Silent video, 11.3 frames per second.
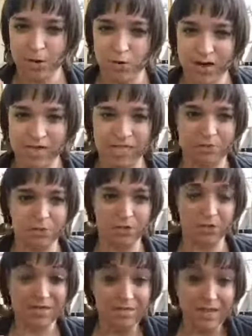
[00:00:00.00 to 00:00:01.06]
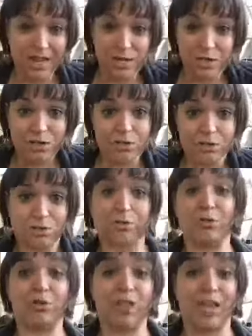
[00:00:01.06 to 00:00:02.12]
interacting with you. They stay in your
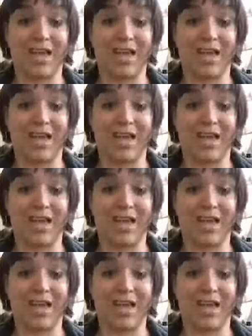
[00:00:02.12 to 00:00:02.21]
circle.